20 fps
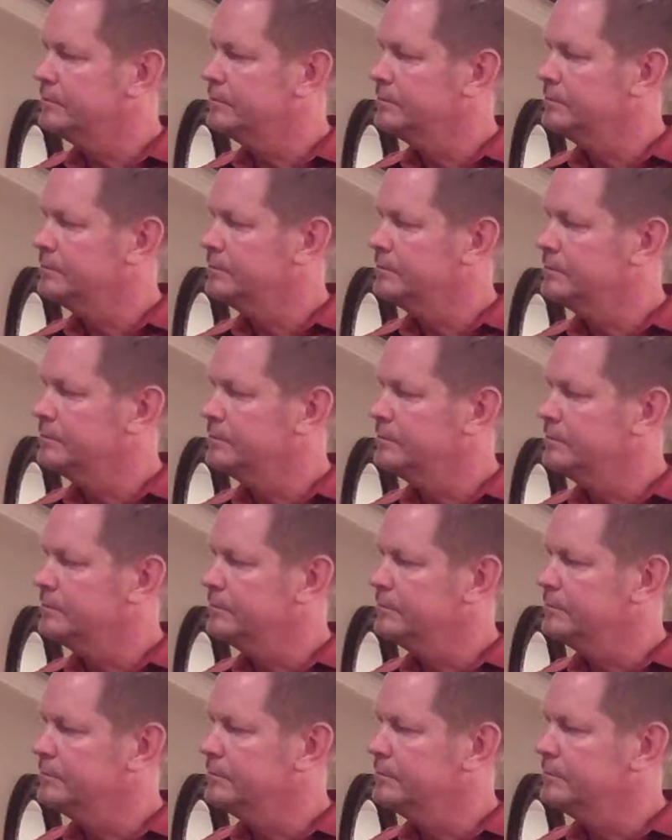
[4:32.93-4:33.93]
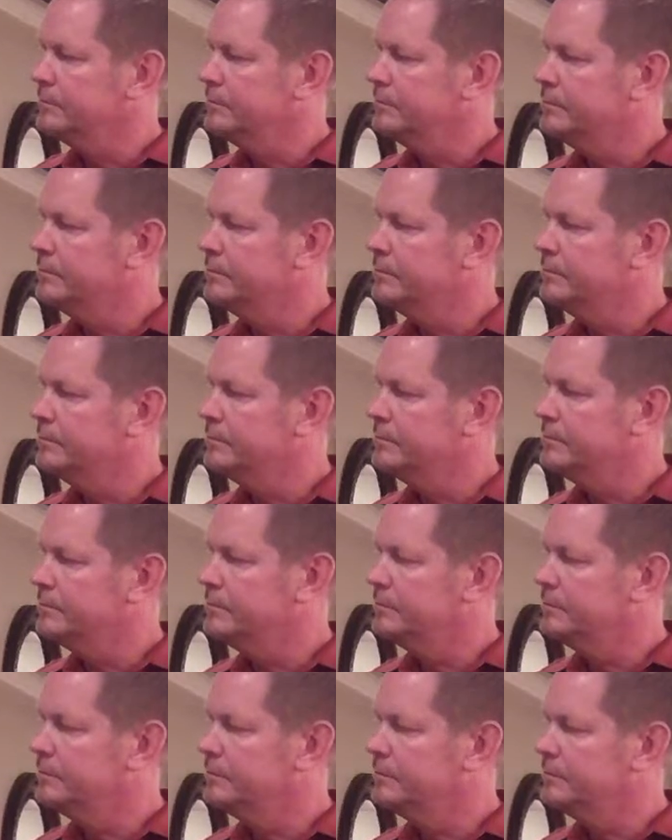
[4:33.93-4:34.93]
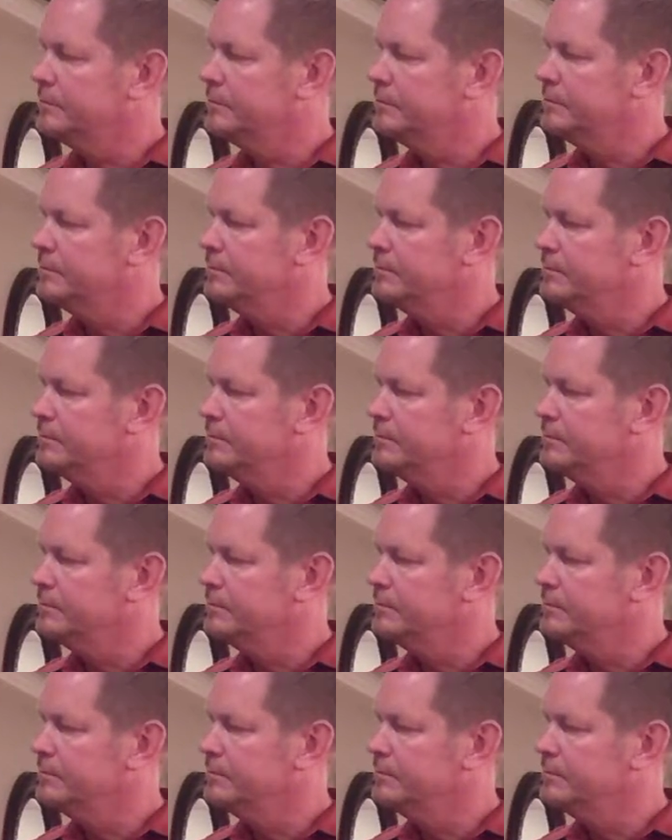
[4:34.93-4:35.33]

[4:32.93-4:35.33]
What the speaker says: The person shown says nothing.